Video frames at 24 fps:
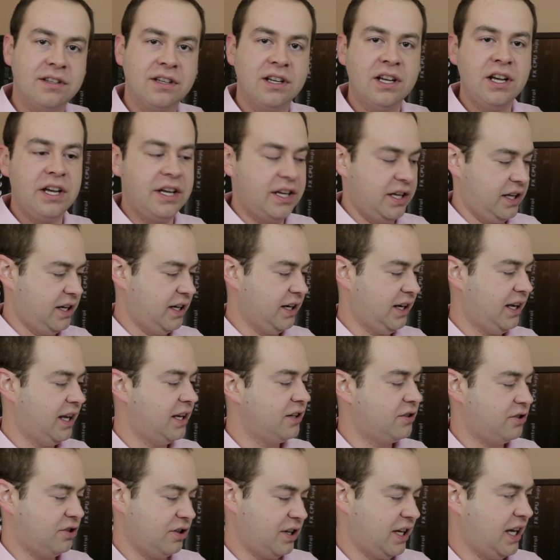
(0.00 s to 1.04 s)
And in
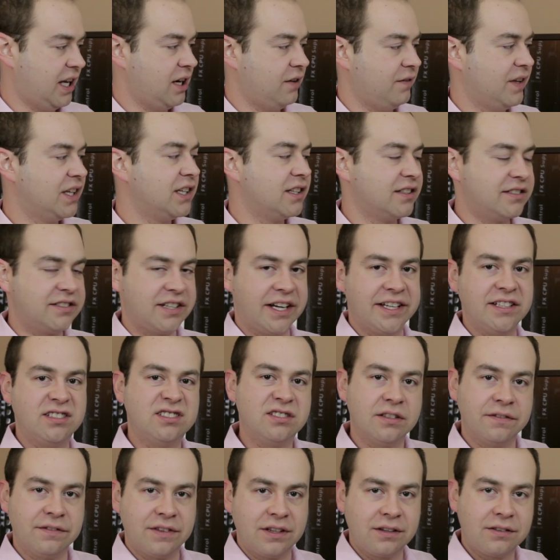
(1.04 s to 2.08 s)
case you're kind of
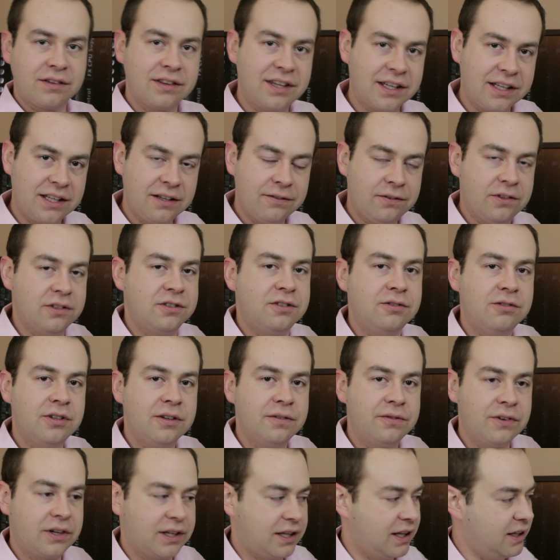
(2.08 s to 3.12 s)
indecisive, they give you 2
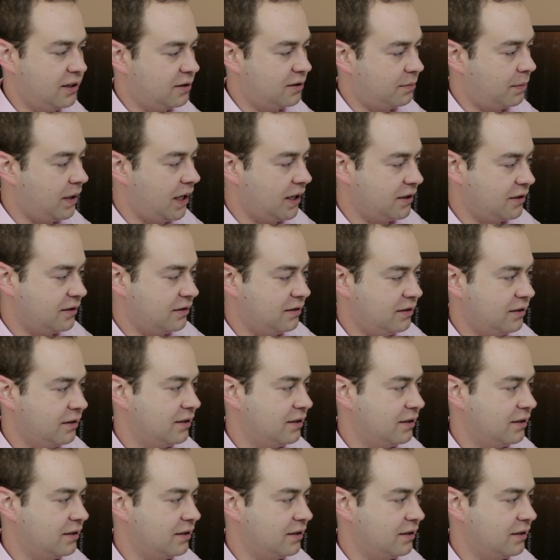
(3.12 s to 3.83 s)
different case badges.